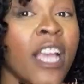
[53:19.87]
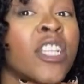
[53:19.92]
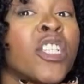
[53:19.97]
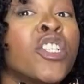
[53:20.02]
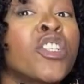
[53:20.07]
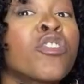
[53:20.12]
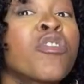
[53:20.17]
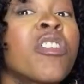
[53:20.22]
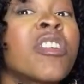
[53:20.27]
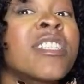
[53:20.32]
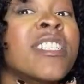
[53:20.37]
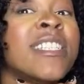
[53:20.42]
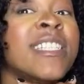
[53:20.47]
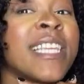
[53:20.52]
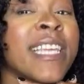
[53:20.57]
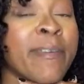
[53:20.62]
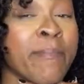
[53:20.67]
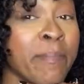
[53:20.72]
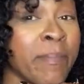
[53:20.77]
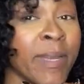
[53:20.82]
Trust
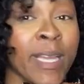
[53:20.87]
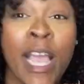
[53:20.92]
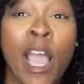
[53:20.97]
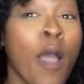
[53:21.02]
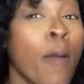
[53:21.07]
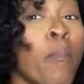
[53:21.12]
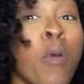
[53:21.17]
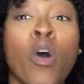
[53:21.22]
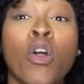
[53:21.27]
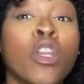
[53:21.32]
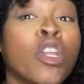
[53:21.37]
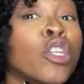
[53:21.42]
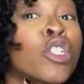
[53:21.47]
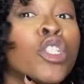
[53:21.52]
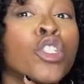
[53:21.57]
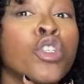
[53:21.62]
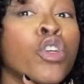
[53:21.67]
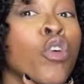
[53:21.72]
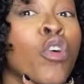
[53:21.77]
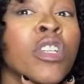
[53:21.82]
him, but not
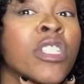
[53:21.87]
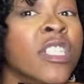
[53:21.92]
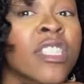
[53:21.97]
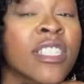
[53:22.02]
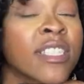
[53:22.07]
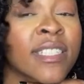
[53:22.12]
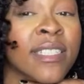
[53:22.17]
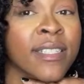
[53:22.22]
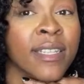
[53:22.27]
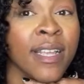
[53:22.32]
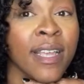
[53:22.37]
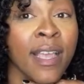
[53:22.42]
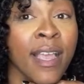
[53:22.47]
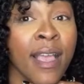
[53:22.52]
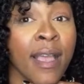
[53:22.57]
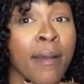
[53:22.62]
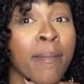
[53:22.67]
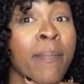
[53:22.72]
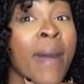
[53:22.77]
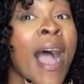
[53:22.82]
trust
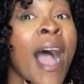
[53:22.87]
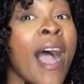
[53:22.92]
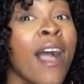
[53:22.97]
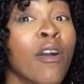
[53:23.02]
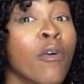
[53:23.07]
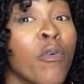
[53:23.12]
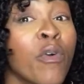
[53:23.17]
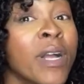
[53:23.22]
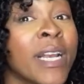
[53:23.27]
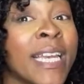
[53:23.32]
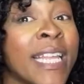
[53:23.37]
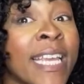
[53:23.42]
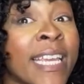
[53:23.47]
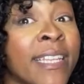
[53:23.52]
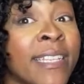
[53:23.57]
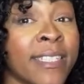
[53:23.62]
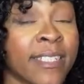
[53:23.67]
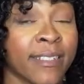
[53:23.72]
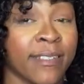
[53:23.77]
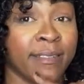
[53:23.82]
Mark
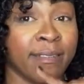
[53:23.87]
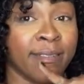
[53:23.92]
Golden.